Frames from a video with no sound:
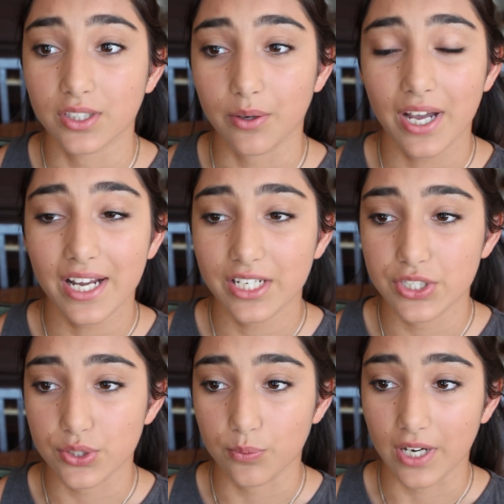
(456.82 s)
go ahead
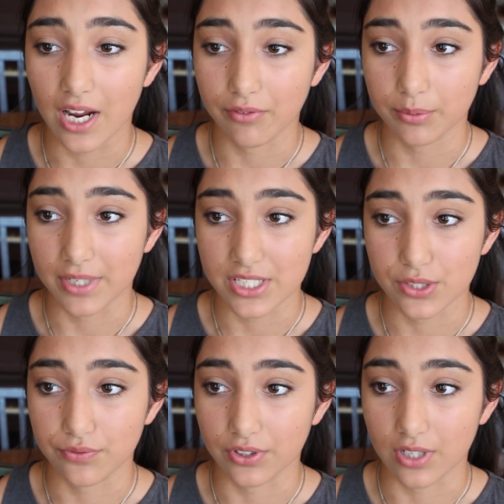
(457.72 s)
and do whatever makes
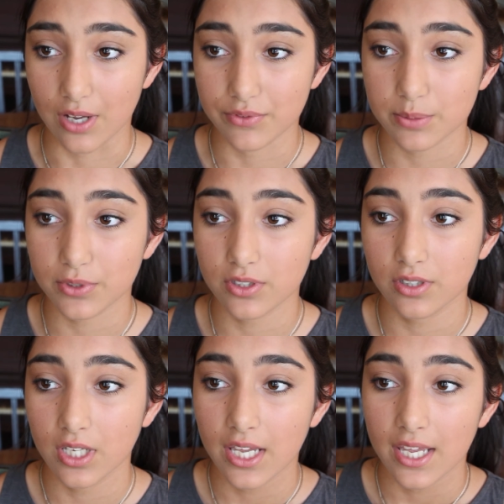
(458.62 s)
you feel
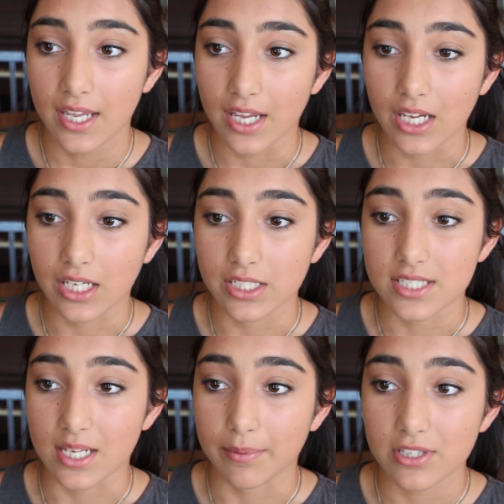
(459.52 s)
comfortable, and
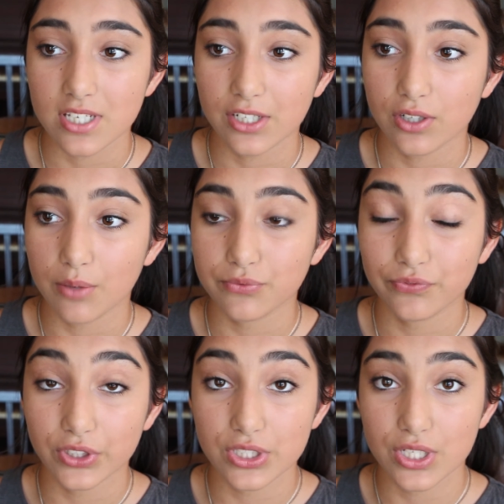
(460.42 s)
step outside your
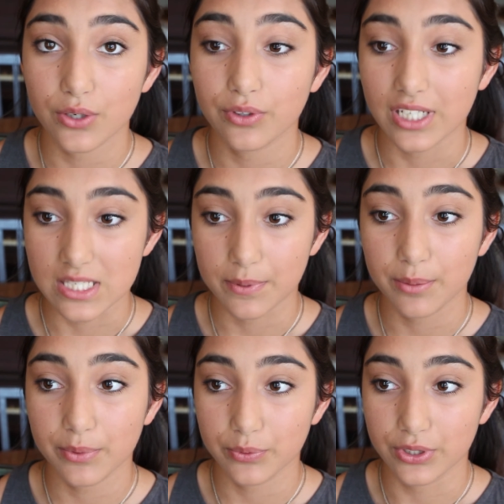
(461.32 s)
comfort zone,
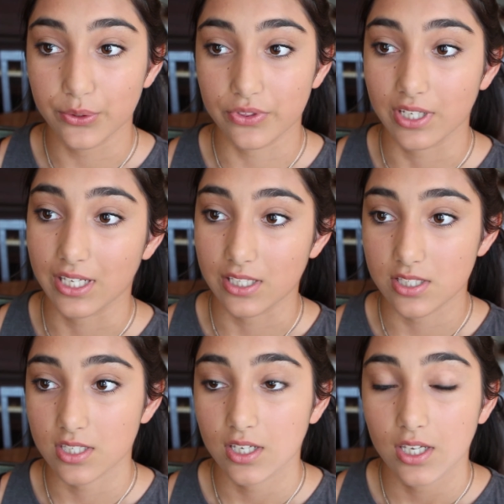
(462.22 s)
experiment with new
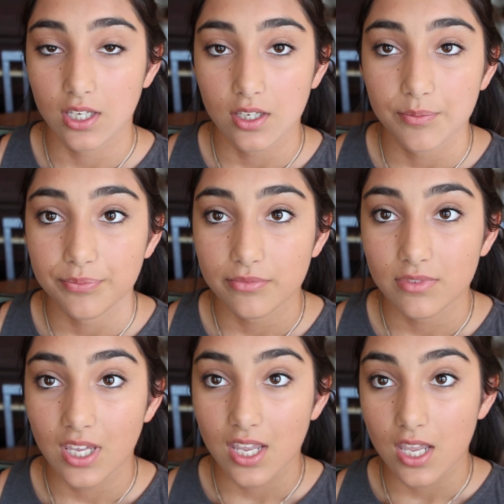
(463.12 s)
things.
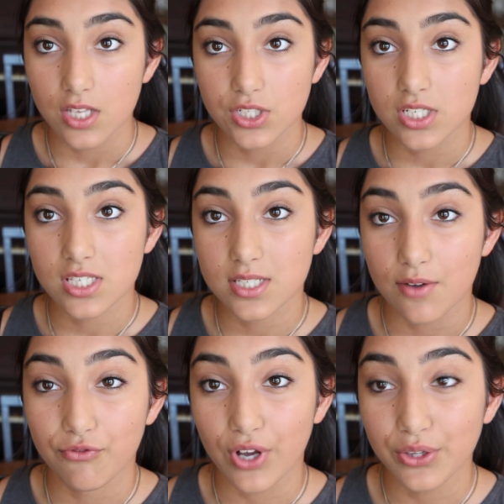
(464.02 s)
Just
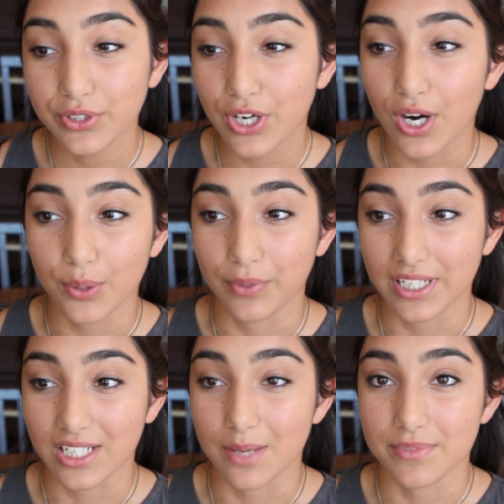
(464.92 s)
follow your heart when
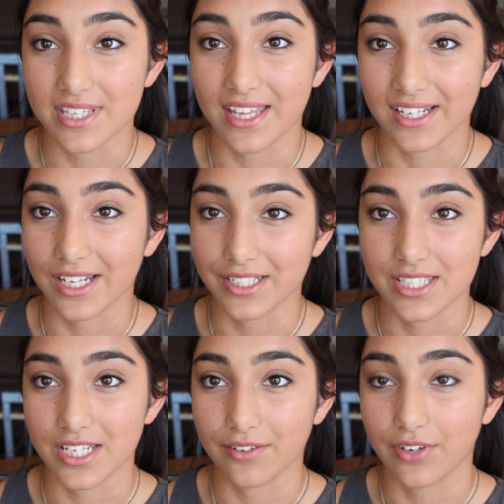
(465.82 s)
it comes to that kind of
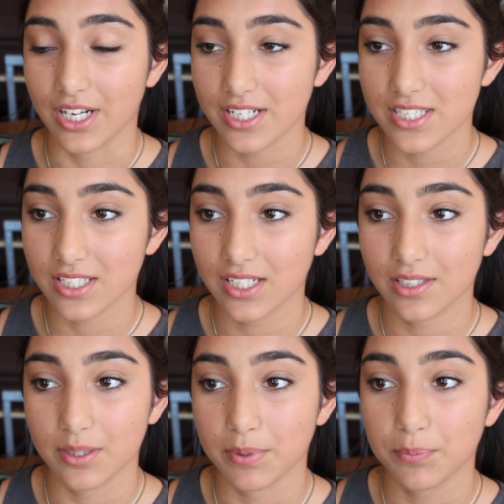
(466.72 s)
stuff.
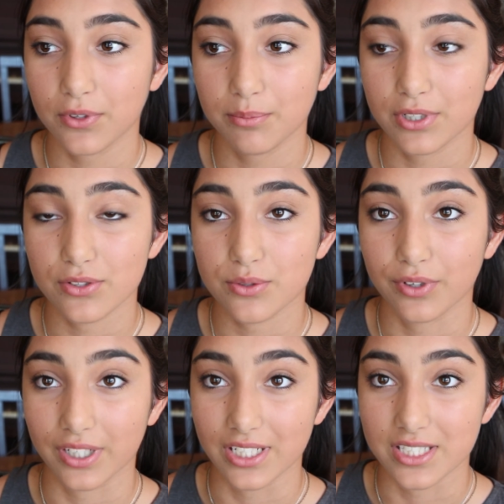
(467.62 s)
Honestly, the people in middle school
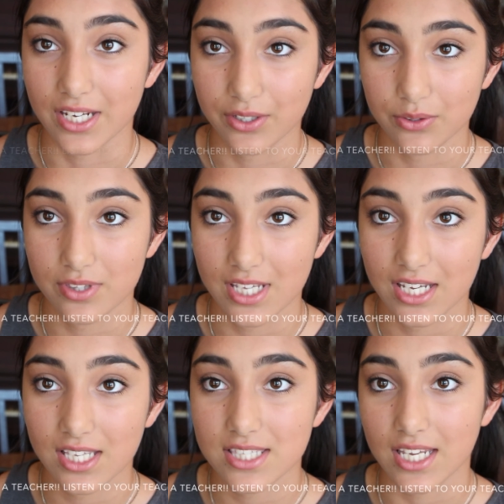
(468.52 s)
are going to tell you
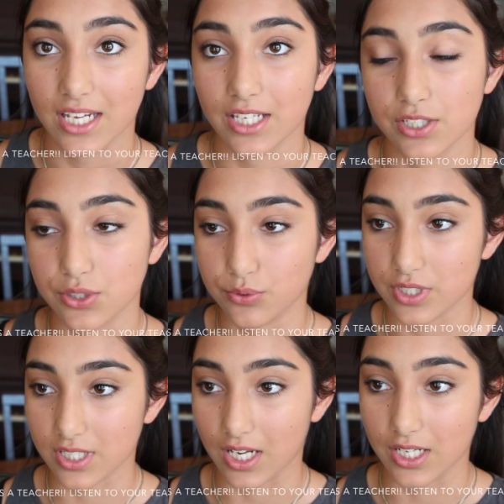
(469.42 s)
things, and you
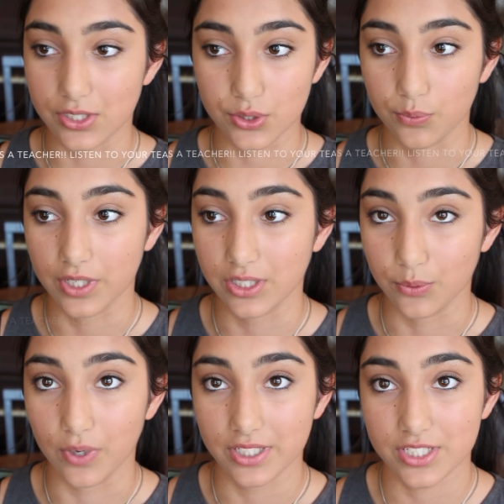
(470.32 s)
just gotta do what you
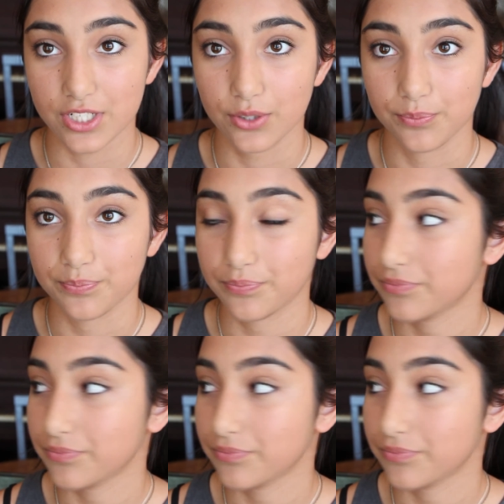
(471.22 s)
want to do.